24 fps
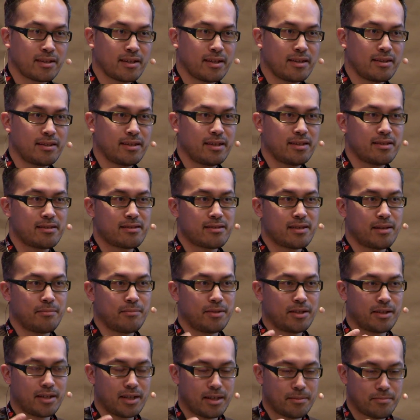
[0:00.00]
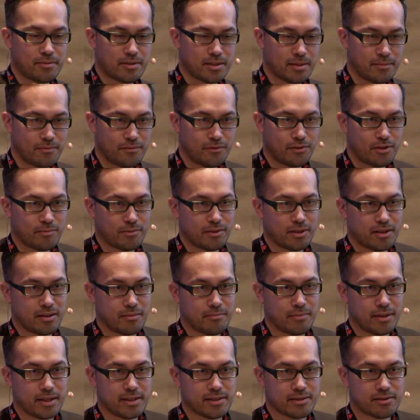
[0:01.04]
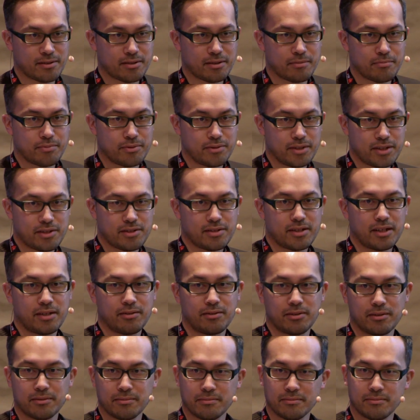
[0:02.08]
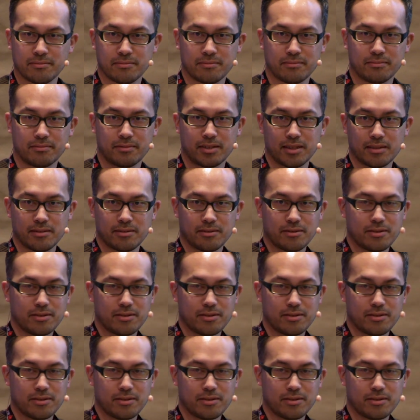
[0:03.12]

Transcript: and then summing up some formula based on the prediction error, right?